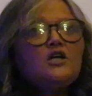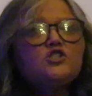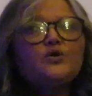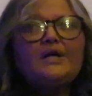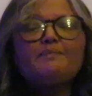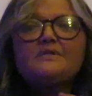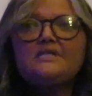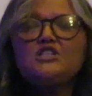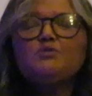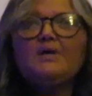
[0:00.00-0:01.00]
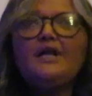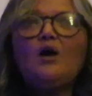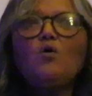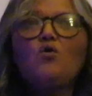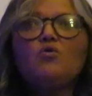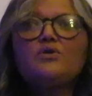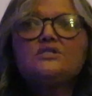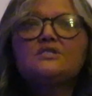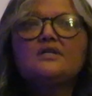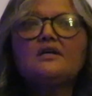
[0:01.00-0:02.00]
So it upsets me, and I always
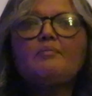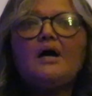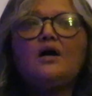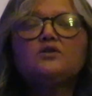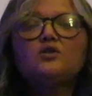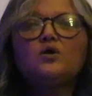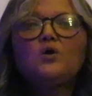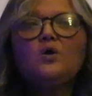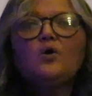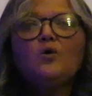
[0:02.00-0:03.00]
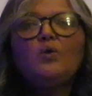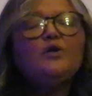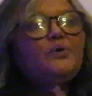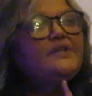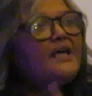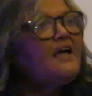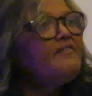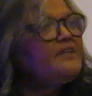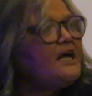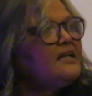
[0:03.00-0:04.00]
think about What would they
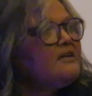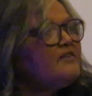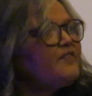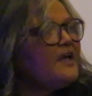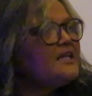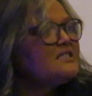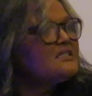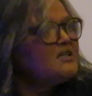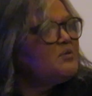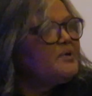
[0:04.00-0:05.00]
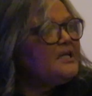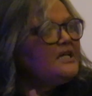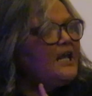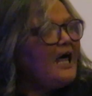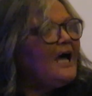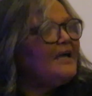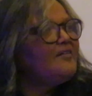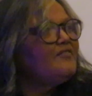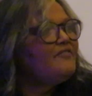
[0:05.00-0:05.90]
have done if they had still been alive?